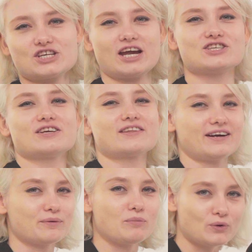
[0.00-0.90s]
changing
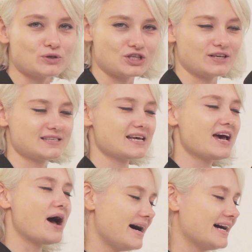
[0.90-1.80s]
their emotions,
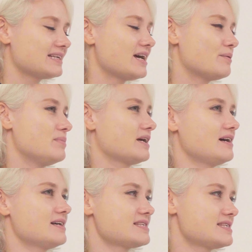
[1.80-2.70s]
but
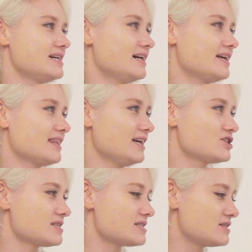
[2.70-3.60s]
because they
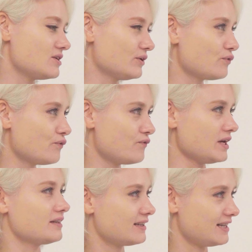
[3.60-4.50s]
just don't feel